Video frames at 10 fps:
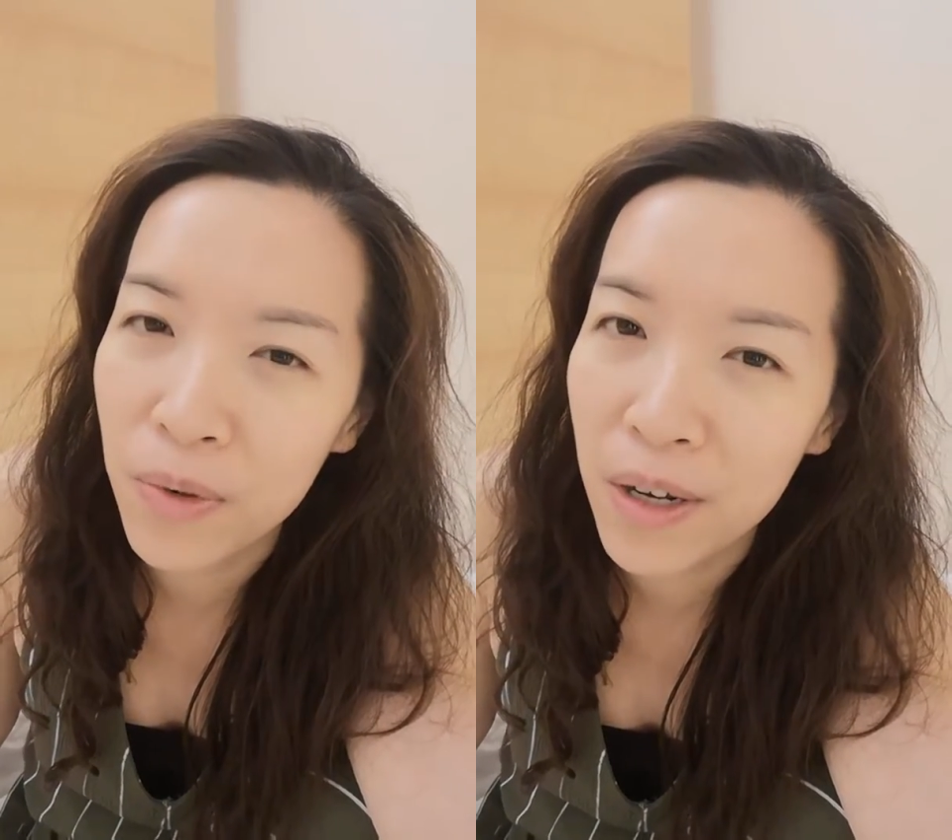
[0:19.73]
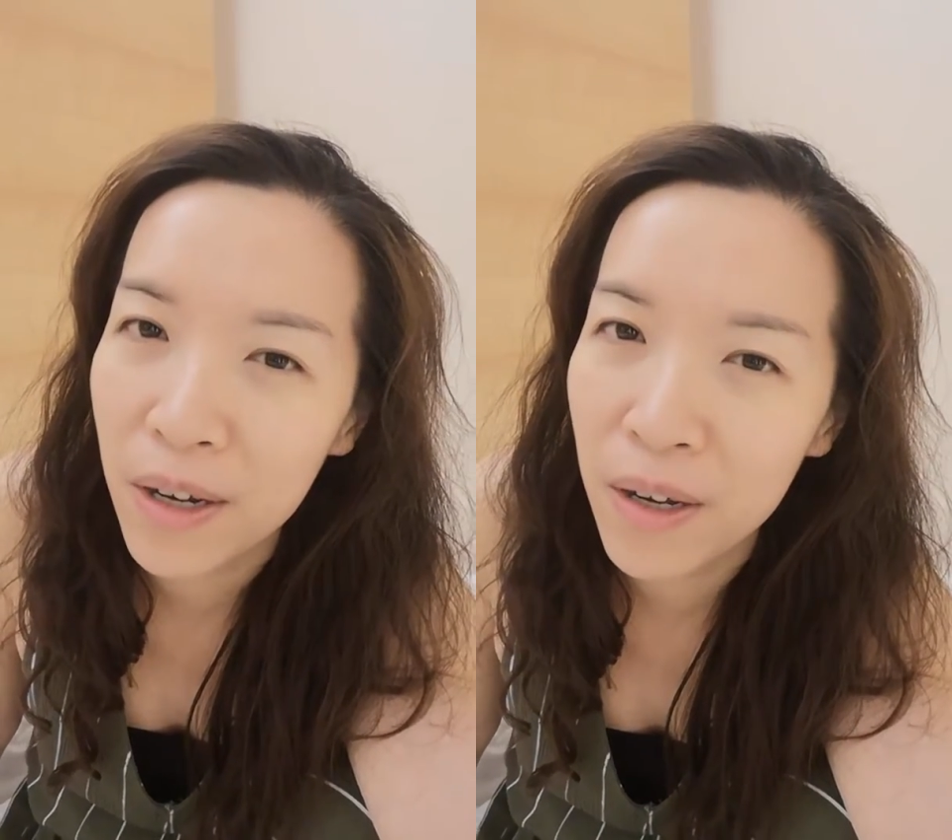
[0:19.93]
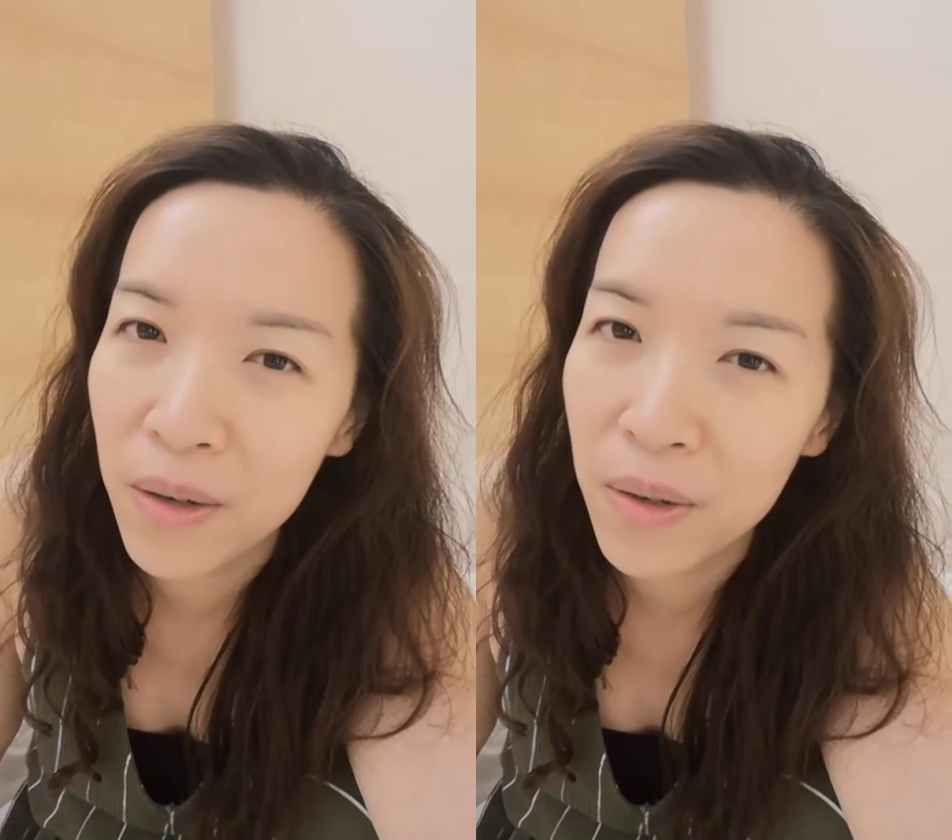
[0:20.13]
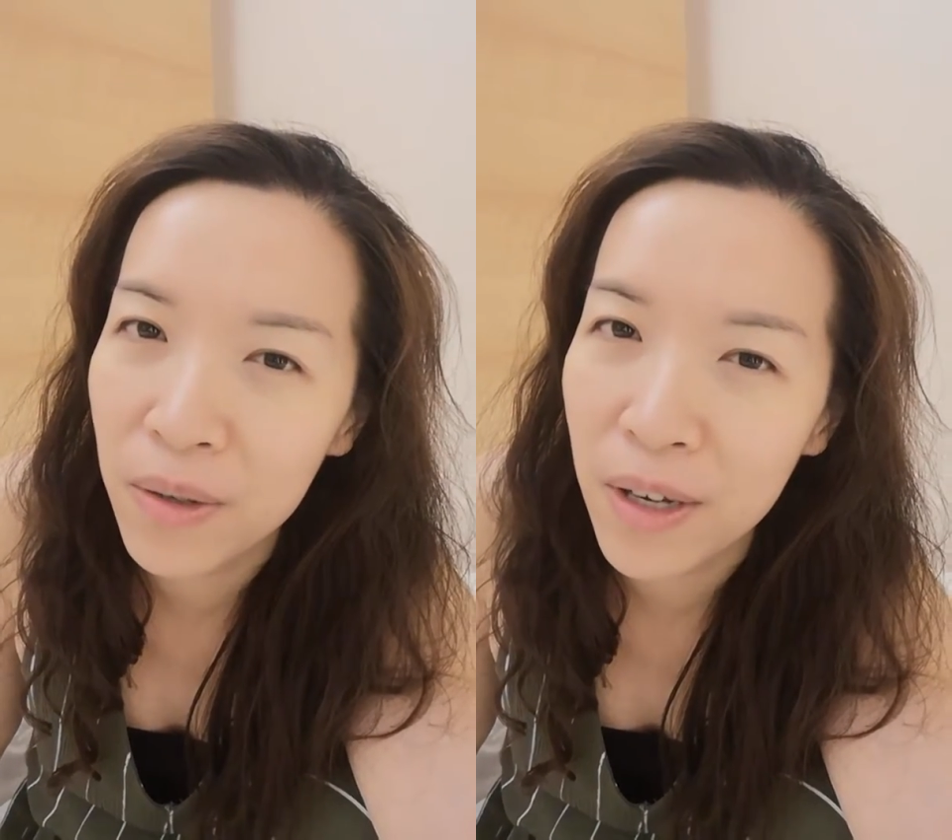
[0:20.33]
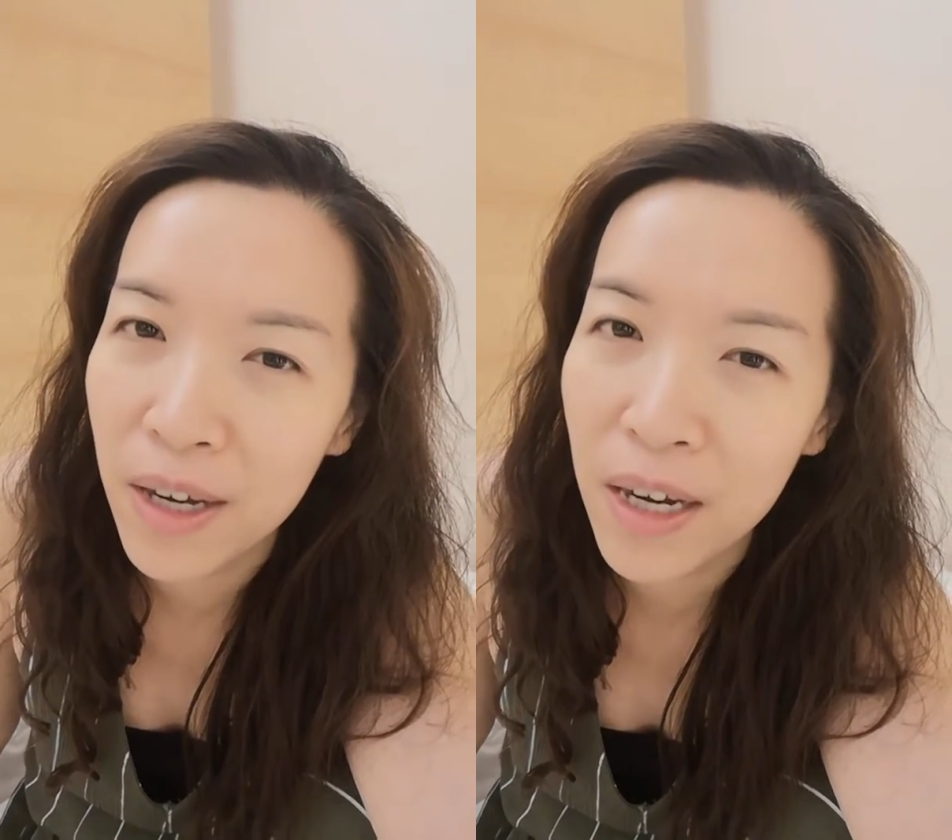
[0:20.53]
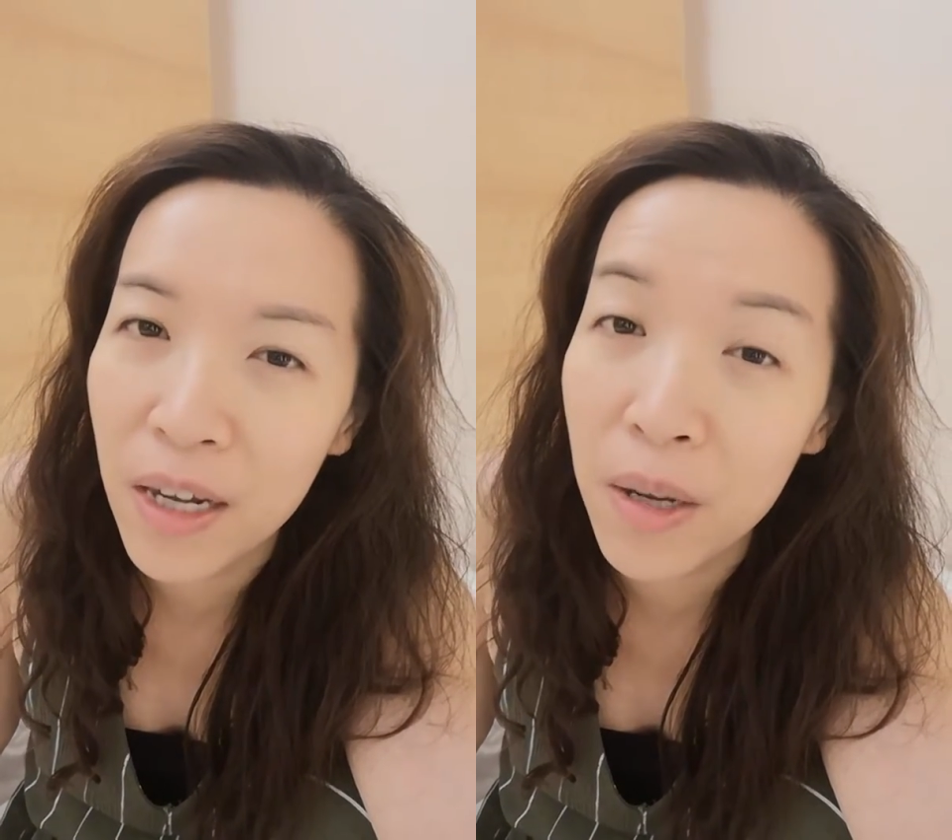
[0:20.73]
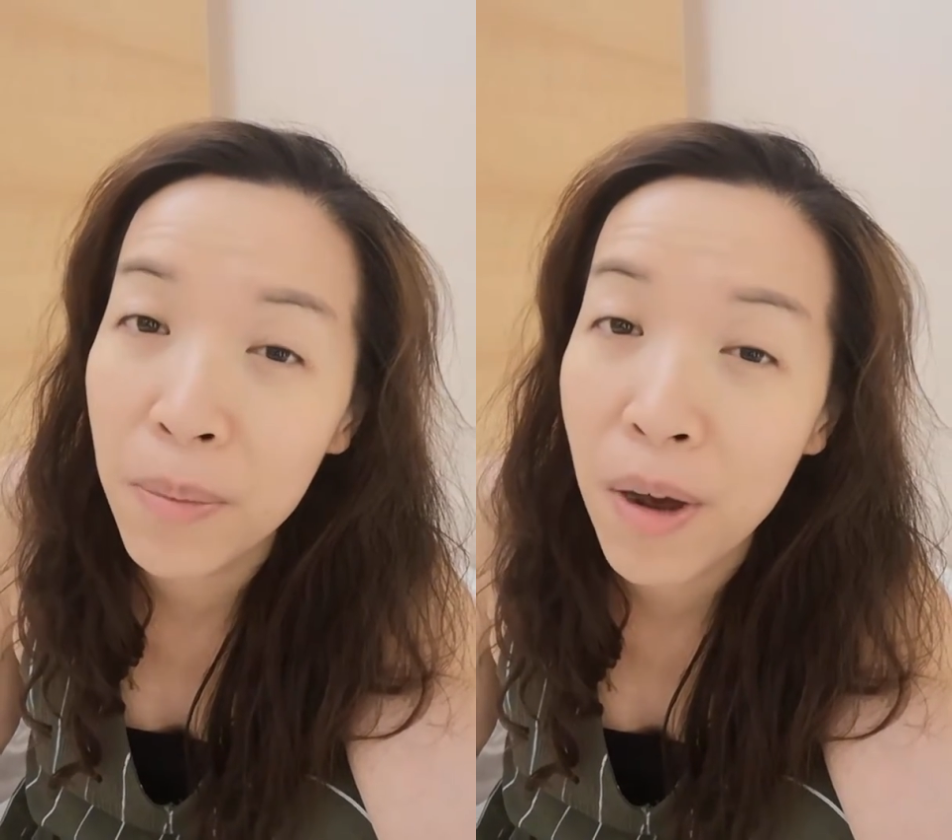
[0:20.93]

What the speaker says: bring out their inner